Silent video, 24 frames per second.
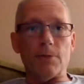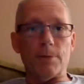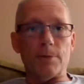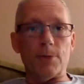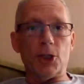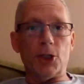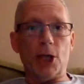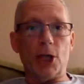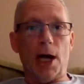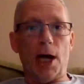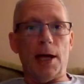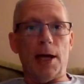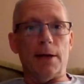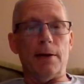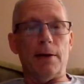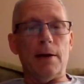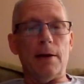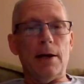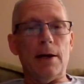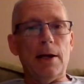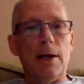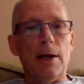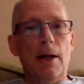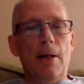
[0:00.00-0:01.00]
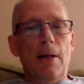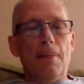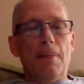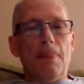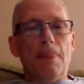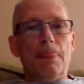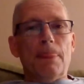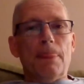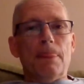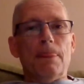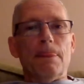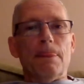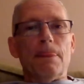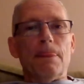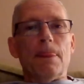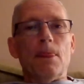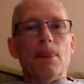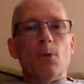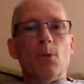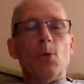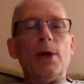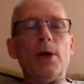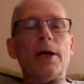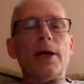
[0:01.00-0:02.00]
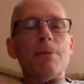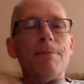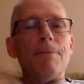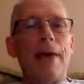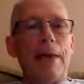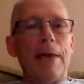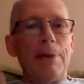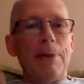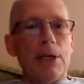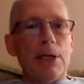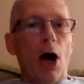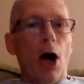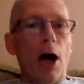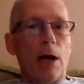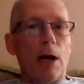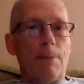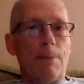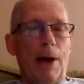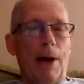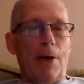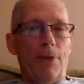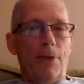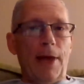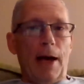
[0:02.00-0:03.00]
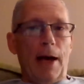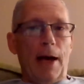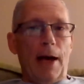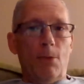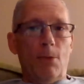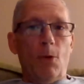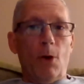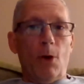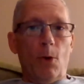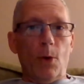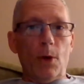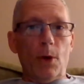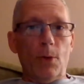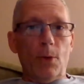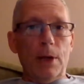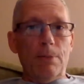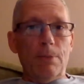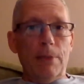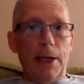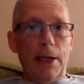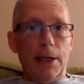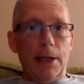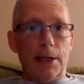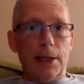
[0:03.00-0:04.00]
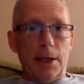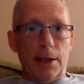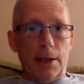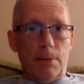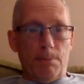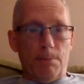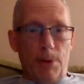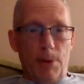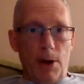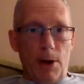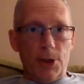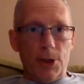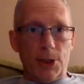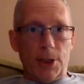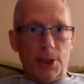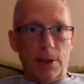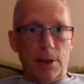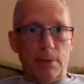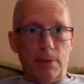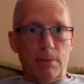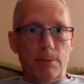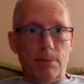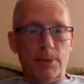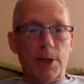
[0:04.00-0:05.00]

from John. We can maybe talk about that more when we meet in person.